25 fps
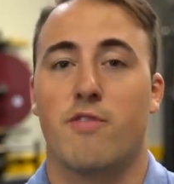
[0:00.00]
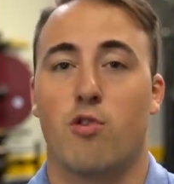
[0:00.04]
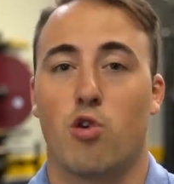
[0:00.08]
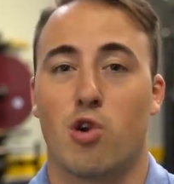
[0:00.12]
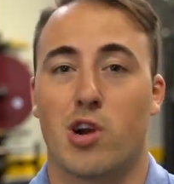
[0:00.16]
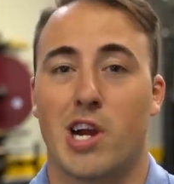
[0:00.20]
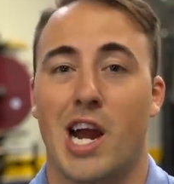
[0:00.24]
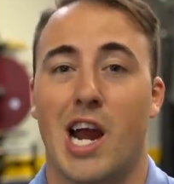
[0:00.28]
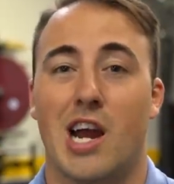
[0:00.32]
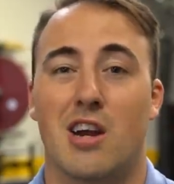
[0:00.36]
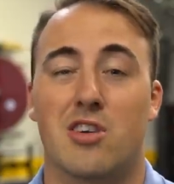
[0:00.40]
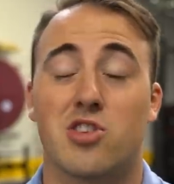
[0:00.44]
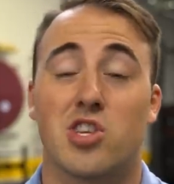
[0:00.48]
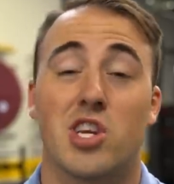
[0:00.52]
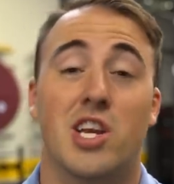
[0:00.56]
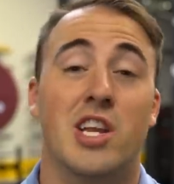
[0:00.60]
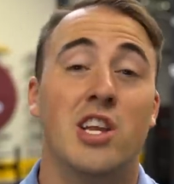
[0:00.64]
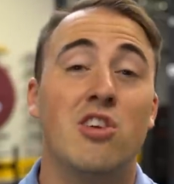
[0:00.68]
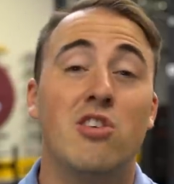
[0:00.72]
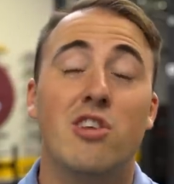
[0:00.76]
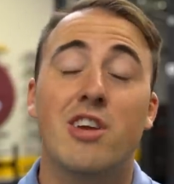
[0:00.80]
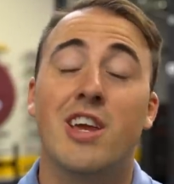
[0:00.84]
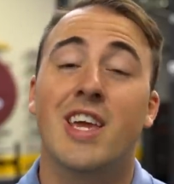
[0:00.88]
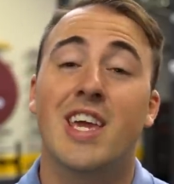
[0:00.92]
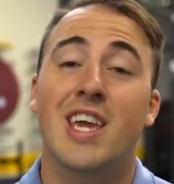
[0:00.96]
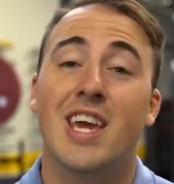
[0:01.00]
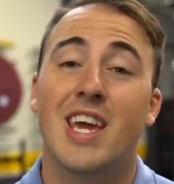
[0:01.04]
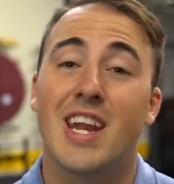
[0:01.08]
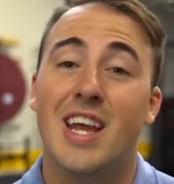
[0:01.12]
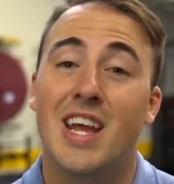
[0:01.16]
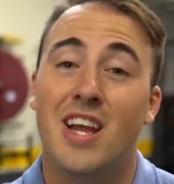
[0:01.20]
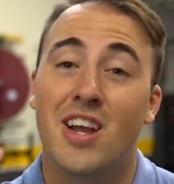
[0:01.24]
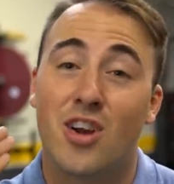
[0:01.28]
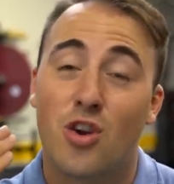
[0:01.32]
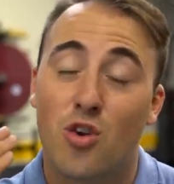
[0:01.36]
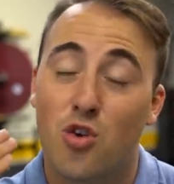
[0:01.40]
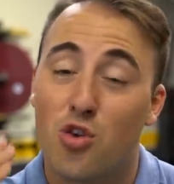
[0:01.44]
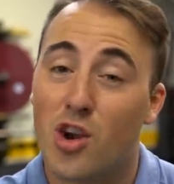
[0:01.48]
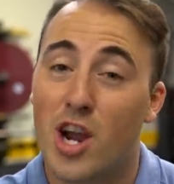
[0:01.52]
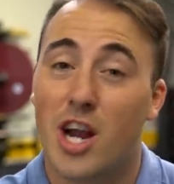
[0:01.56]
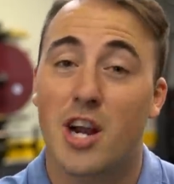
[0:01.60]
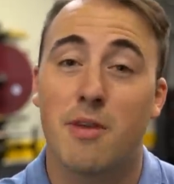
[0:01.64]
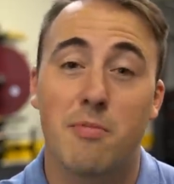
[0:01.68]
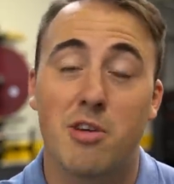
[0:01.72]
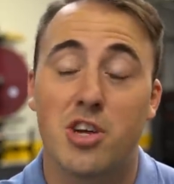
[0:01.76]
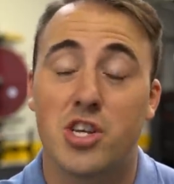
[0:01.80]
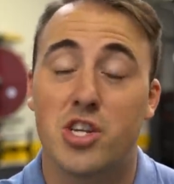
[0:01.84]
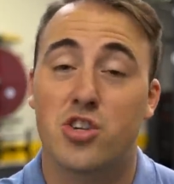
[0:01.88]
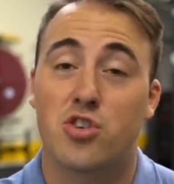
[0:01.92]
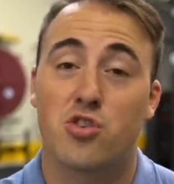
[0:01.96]
of workouts, and you can get
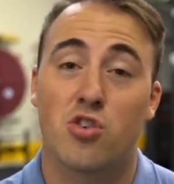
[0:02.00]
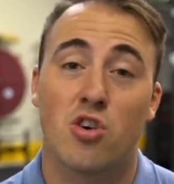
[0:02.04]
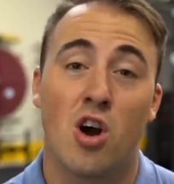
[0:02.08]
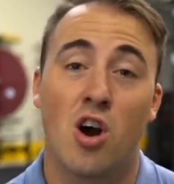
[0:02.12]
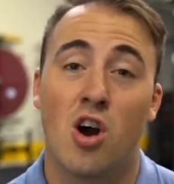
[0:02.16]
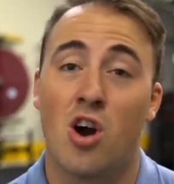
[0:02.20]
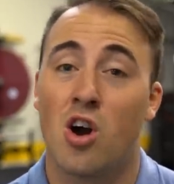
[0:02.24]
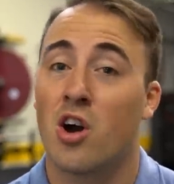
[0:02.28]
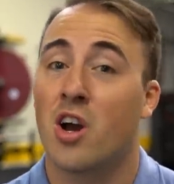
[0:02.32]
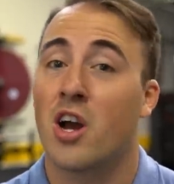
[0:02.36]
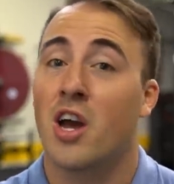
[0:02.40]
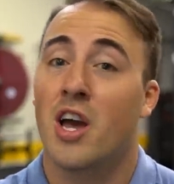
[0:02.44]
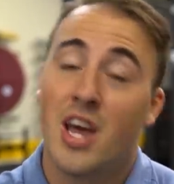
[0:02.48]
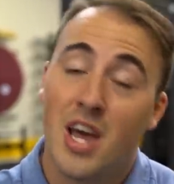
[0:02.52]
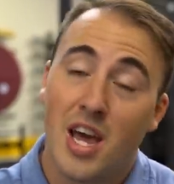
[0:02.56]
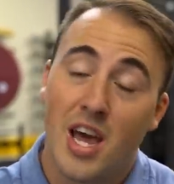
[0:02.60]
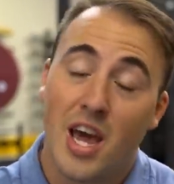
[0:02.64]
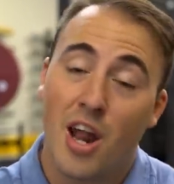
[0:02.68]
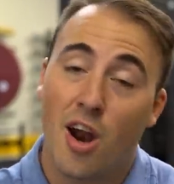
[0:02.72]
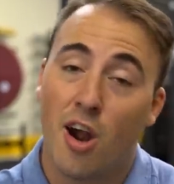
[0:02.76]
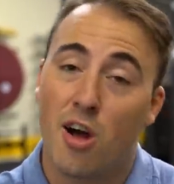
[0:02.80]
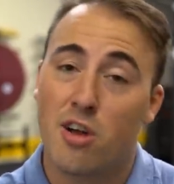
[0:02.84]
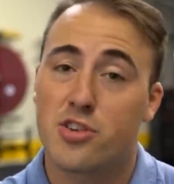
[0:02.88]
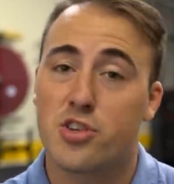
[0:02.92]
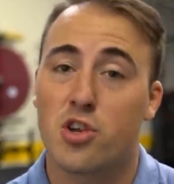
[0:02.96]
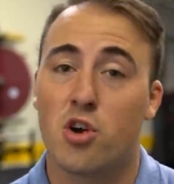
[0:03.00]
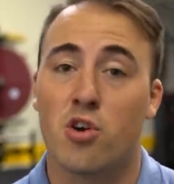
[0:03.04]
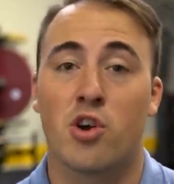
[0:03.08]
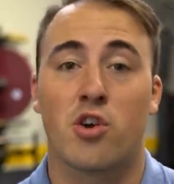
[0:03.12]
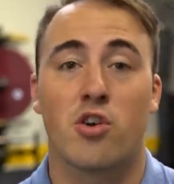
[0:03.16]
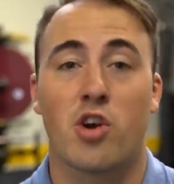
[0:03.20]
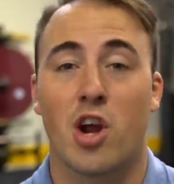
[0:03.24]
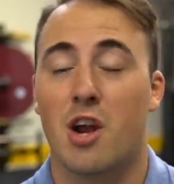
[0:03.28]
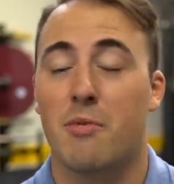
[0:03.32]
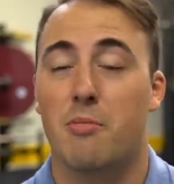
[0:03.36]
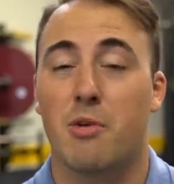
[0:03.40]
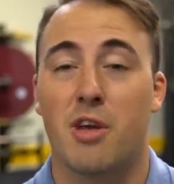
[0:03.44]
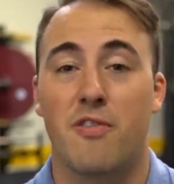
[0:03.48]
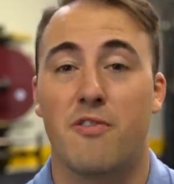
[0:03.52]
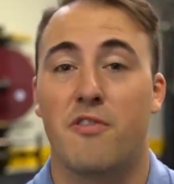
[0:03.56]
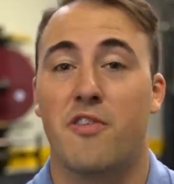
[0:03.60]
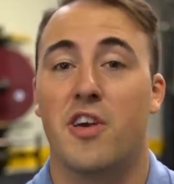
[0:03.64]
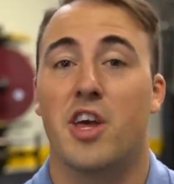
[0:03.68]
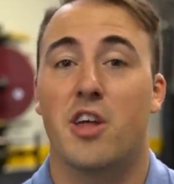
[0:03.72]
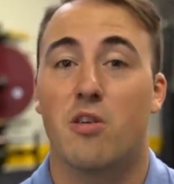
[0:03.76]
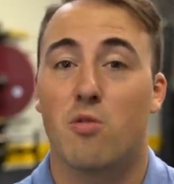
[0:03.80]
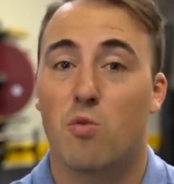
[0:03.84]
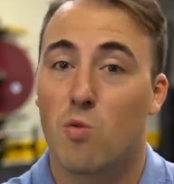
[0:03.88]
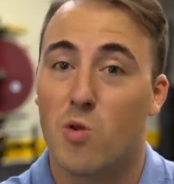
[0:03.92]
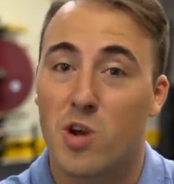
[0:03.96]
incredibly strong and also incredibly
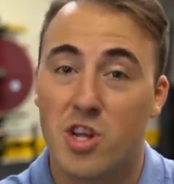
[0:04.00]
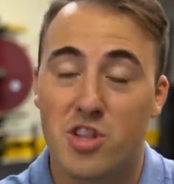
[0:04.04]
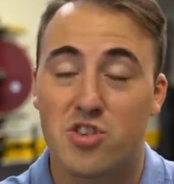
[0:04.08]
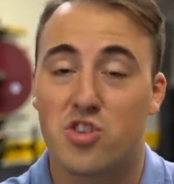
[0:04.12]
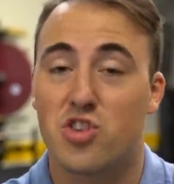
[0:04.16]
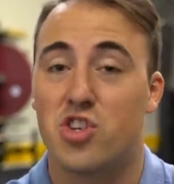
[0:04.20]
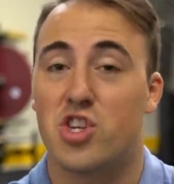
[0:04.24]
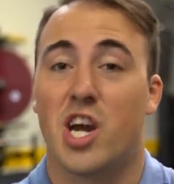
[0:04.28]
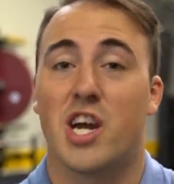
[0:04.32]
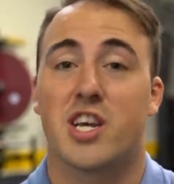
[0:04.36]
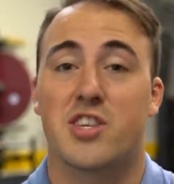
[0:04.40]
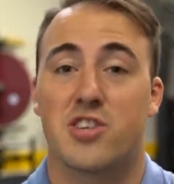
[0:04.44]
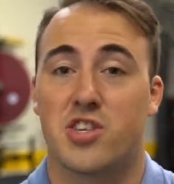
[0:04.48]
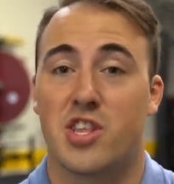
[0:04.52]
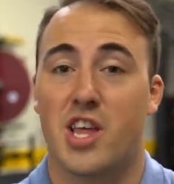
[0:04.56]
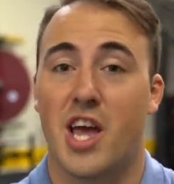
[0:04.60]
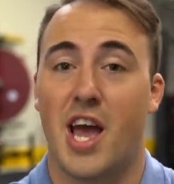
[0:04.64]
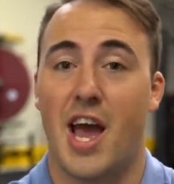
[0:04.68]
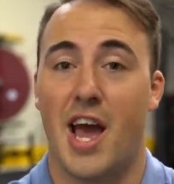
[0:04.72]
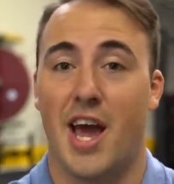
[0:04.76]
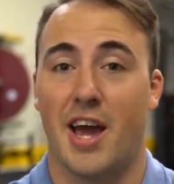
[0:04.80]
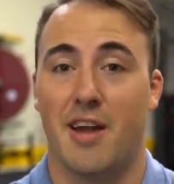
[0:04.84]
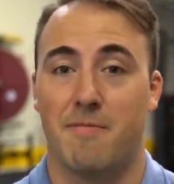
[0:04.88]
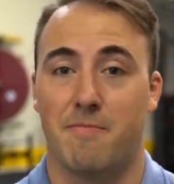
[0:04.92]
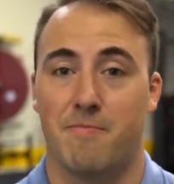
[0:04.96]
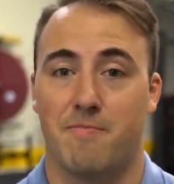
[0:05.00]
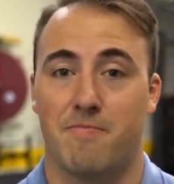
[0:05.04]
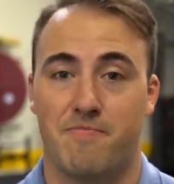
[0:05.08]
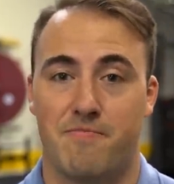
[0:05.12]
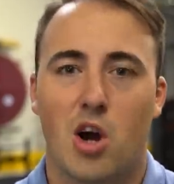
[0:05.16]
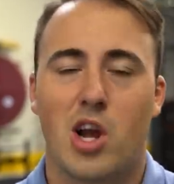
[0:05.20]
fit with just that.